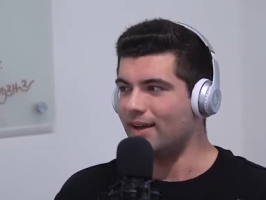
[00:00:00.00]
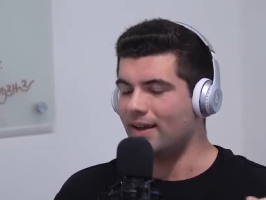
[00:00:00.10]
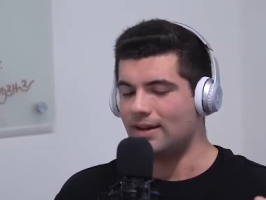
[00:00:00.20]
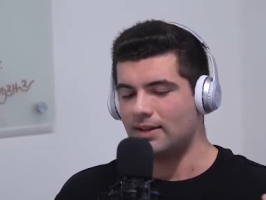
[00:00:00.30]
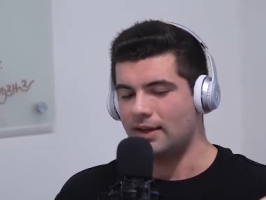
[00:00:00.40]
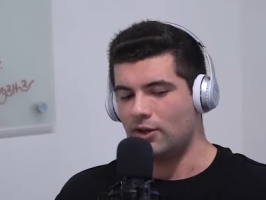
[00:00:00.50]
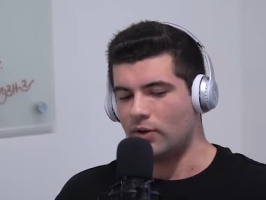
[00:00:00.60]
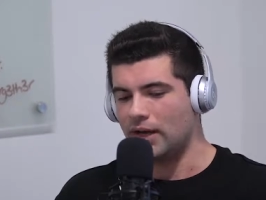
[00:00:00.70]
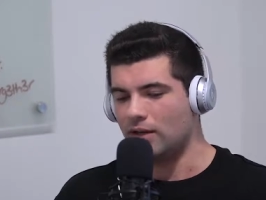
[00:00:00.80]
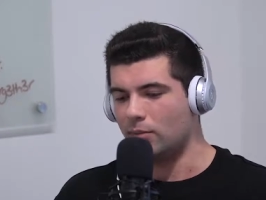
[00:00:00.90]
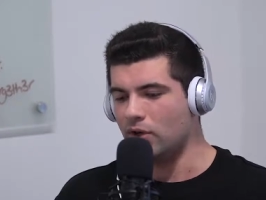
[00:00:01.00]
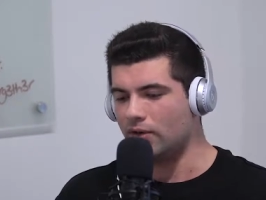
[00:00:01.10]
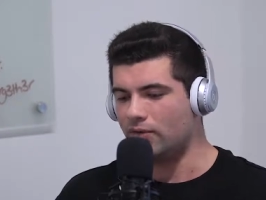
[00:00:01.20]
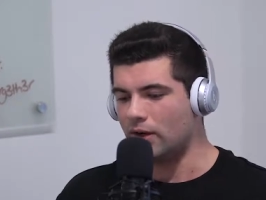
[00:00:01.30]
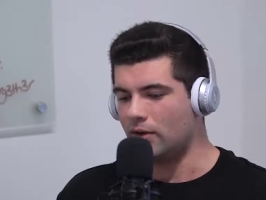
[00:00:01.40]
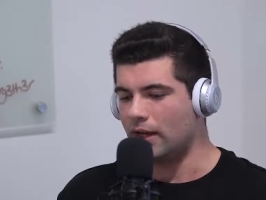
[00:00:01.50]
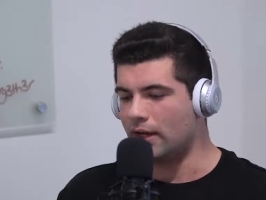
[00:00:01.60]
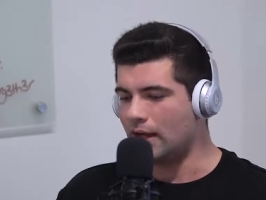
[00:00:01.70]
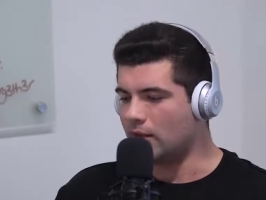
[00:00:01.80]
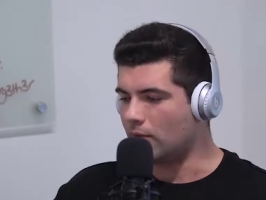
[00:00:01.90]
And he's like, he created the book funnel and it
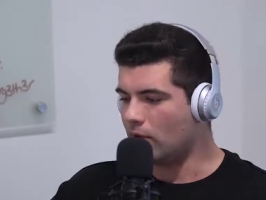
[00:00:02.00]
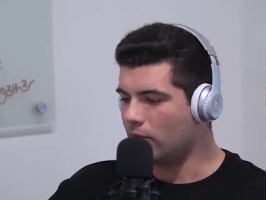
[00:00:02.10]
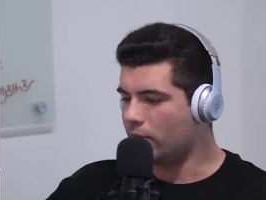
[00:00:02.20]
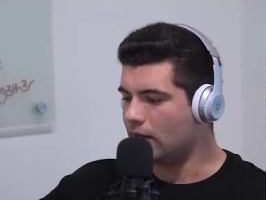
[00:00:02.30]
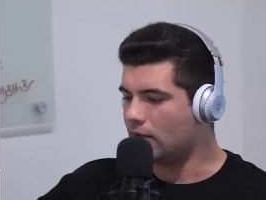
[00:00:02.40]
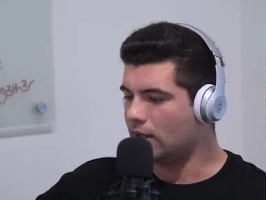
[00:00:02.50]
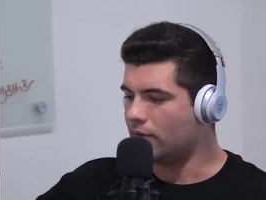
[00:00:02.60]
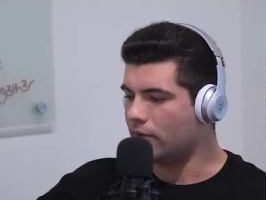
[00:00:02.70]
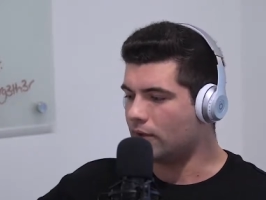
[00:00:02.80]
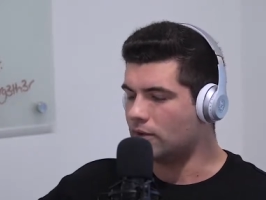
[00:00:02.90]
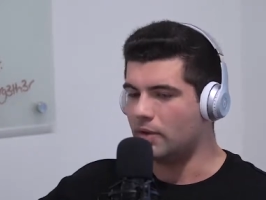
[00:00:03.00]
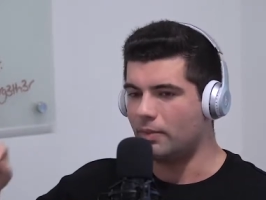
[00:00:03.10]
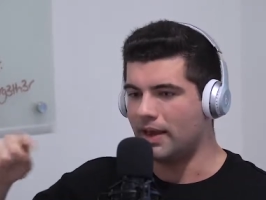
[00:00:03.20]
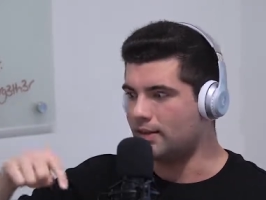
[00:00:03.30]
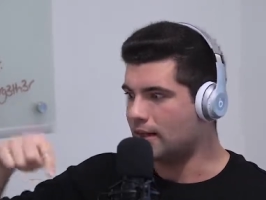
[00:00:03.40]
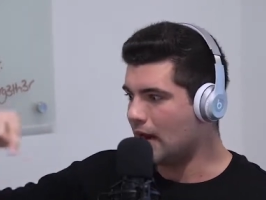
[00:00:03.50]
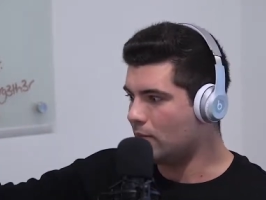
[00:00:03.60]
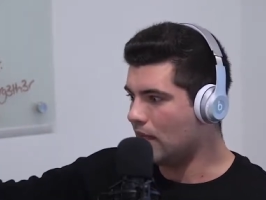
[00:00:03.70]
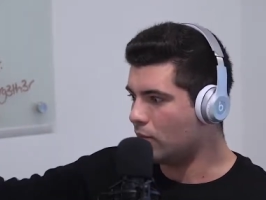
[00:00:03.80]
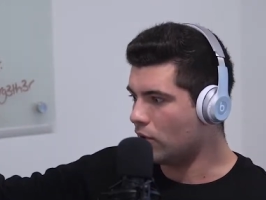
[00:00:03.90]
got them all the way to ClickFunnels, but by the
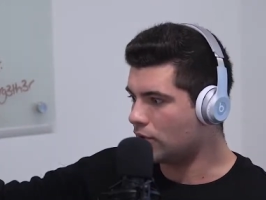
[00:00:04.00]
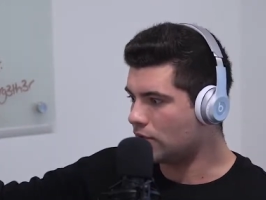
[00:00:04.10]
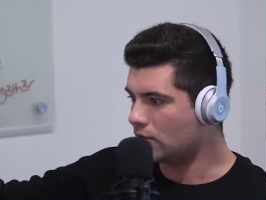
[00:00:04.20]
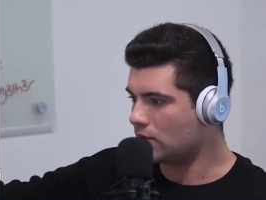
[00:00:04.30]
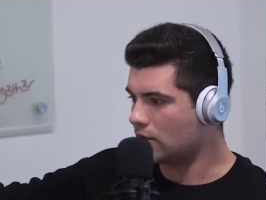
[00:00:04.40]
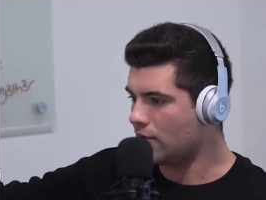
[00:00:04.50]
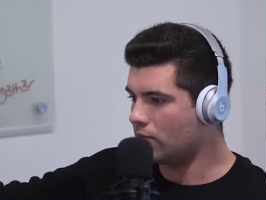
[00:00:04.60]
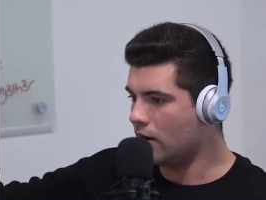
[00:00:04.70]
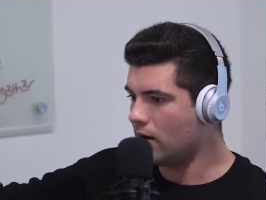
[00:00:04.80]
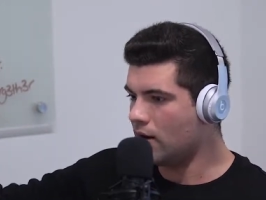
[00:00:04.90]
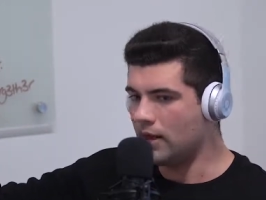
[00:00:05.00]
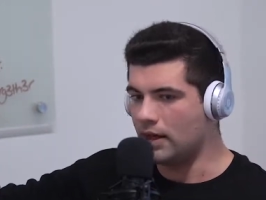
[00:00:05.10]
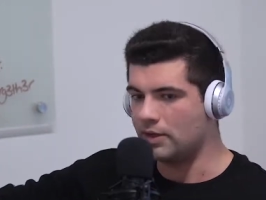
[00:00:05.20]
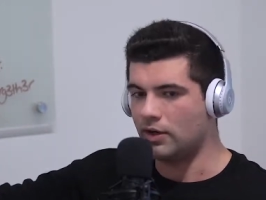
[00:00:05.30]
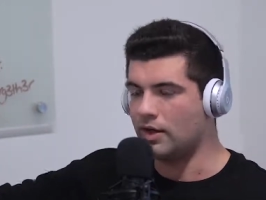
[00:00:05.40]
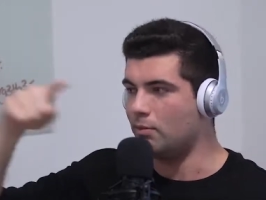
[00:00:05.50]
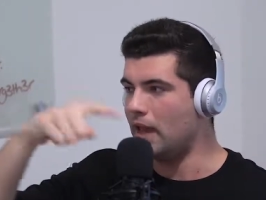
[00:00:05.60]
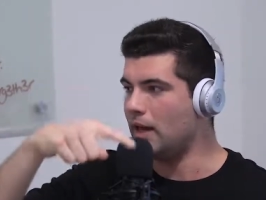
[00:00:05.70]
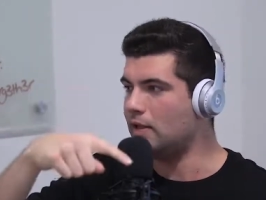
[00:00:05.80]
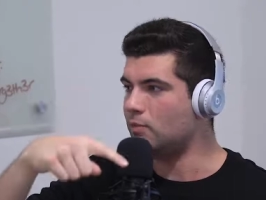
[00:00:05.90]
time they purchased the software, he's already
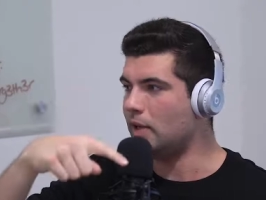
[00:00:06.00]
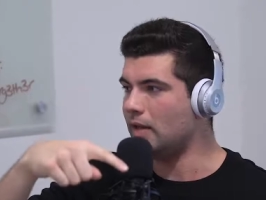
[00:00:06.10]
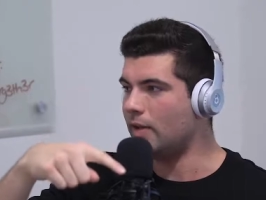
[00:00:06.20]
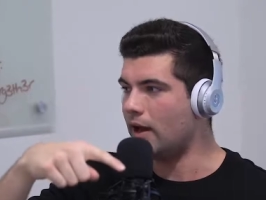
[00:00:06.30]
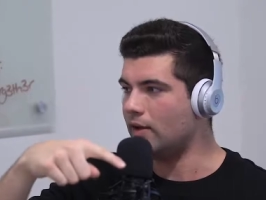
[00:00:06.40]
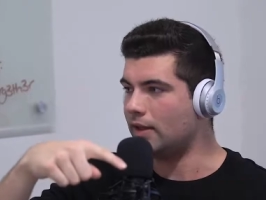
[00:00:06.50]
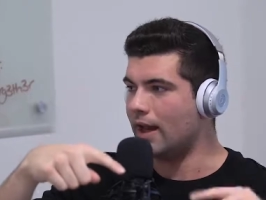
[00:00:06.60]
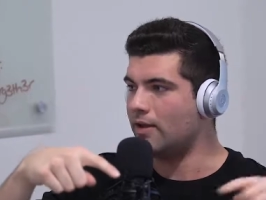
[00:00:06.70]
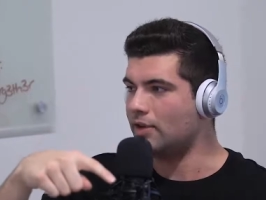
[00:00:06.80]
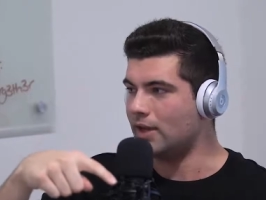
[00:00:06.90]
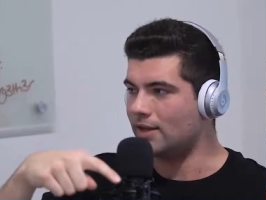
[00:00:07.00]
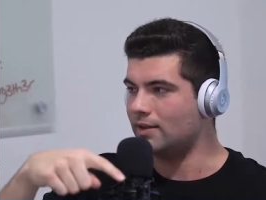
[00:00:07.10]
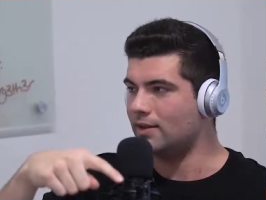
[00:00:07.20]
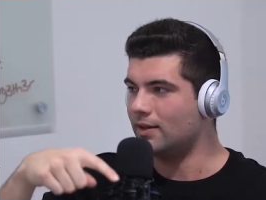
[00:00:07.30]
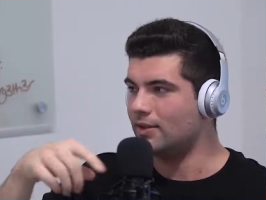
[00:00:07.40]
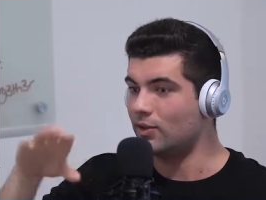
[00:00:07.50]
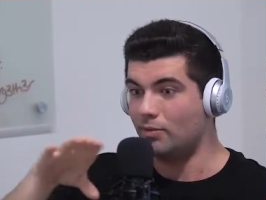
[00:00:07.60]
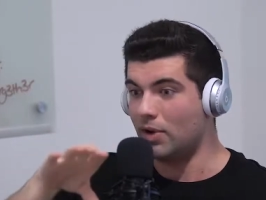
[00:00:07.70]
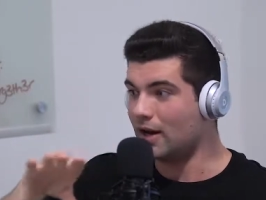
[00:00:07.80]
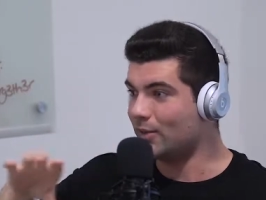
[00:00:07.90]
made his money back on the advertising. So he
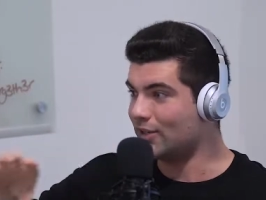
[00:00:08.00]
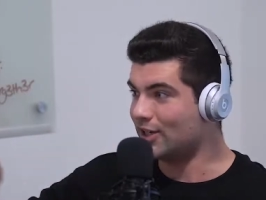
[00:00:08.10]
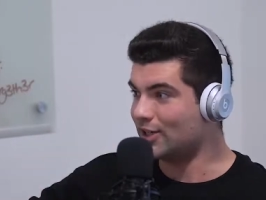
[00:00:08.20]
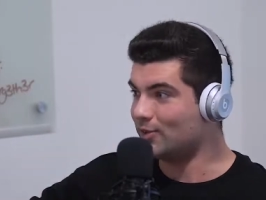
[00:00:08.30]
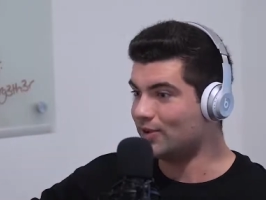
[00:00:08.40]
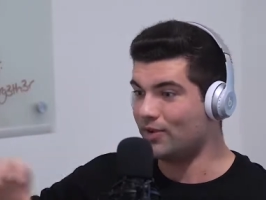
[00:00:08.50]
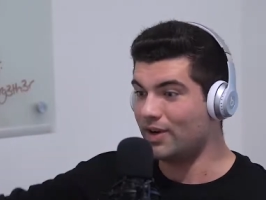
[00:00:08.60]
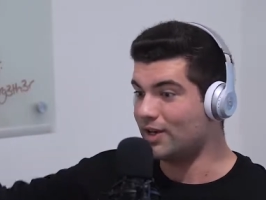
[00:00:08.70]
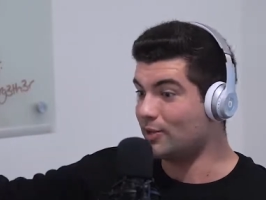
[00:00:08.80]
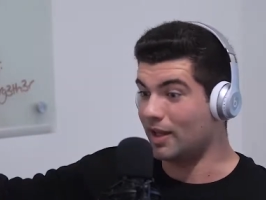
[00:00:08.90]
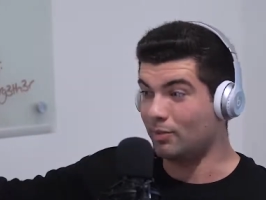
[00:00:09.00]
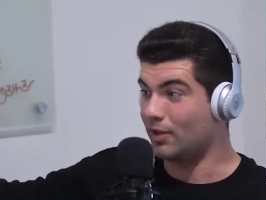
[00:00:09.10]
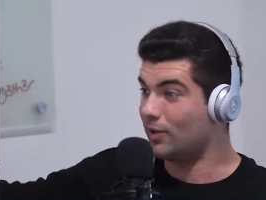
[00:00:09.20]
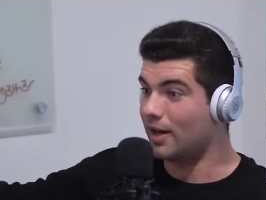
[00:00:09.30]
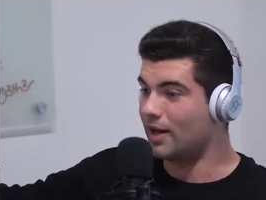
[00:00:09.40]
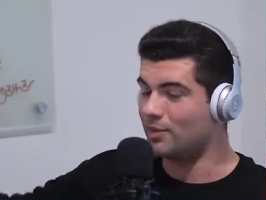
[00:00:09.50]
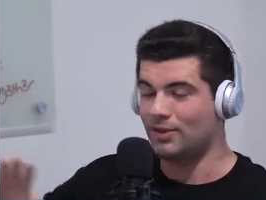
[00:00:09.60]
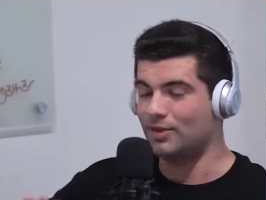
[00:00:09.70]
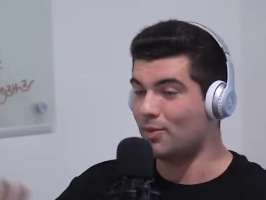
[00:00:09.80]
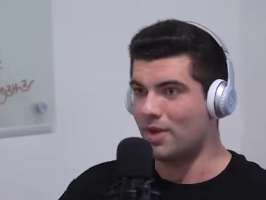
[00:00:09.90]
bought a bunch of customers for free and just like blew it up. So it
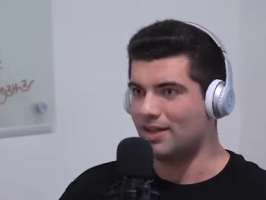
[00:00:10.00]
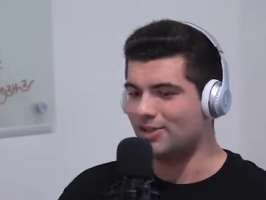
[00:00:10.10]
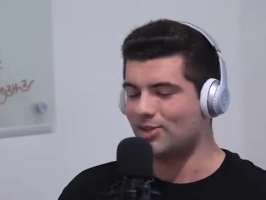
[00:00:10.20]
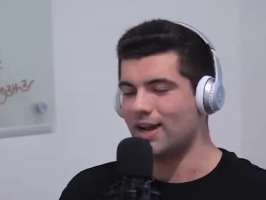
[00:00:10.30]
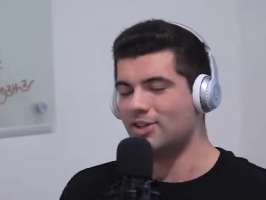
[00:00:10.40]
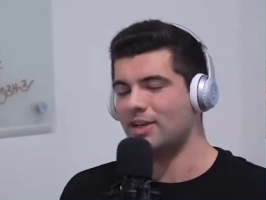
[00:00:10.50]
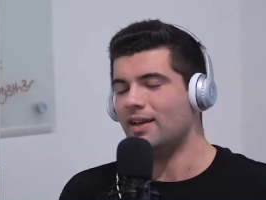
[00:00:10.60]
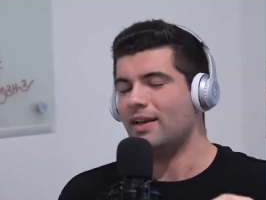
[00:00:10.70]
was an amazing strategy.